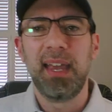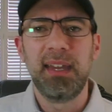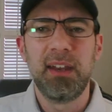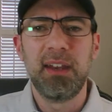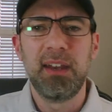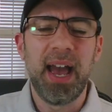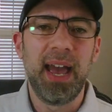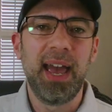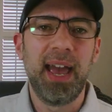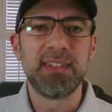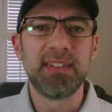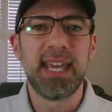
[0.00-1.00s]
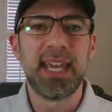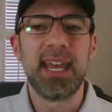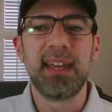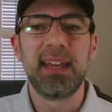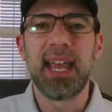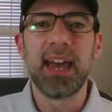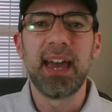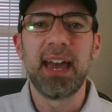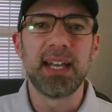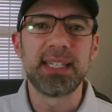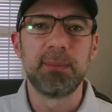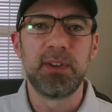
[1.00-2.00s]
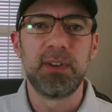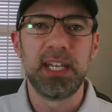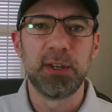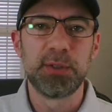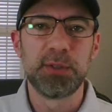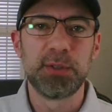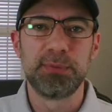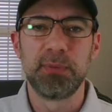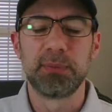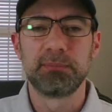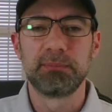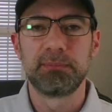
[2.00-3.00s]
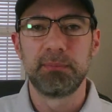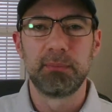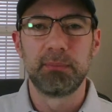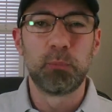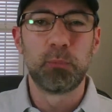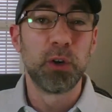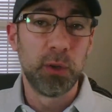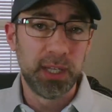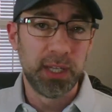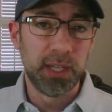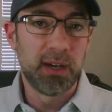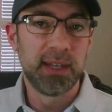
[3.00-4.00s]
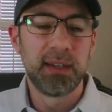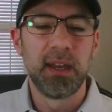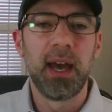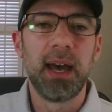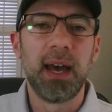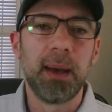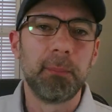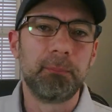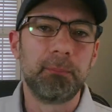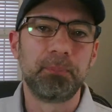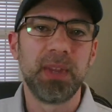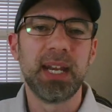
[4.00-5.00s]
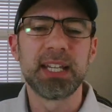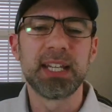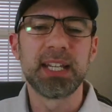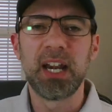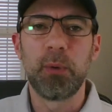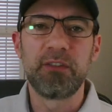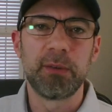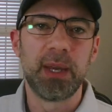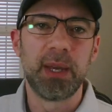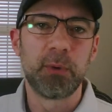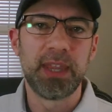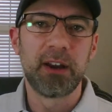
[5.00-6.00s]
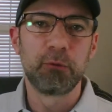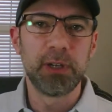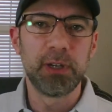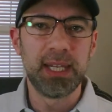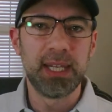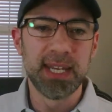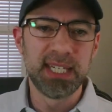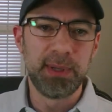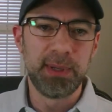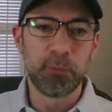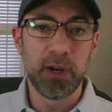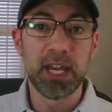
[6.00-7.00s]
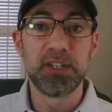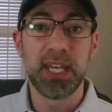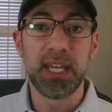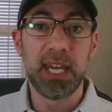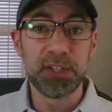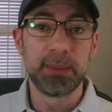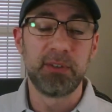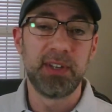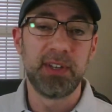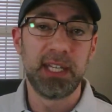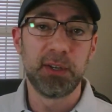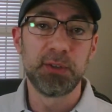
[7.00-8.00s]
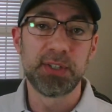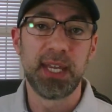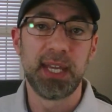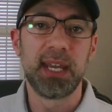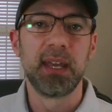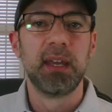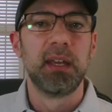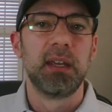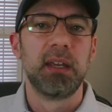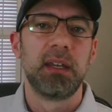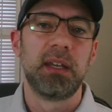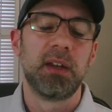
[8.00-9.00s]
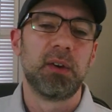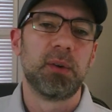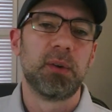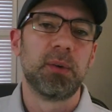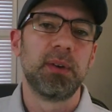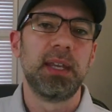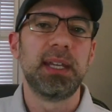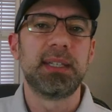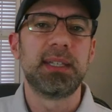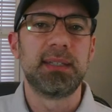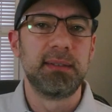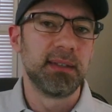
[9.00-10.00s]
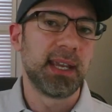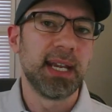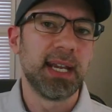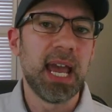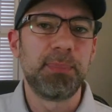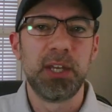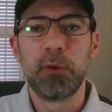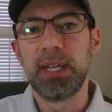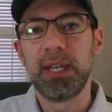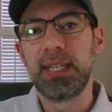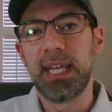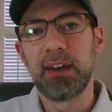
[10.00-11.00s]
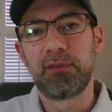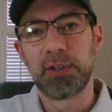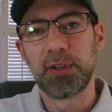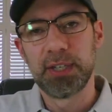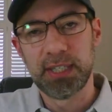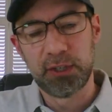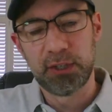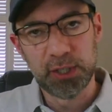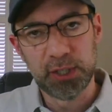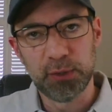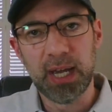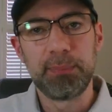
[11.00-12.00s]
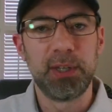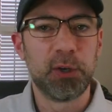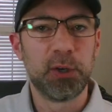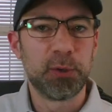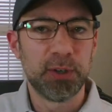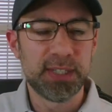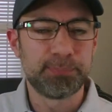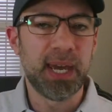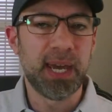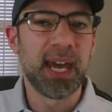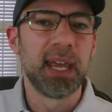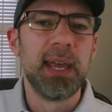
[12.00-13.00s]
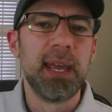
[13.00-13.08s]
I have to say, like, I've done some videos more early on, and I got away from them with that are really meant to be more educational videos, like like an IPO ETF versus a traditional IPO or SPAC.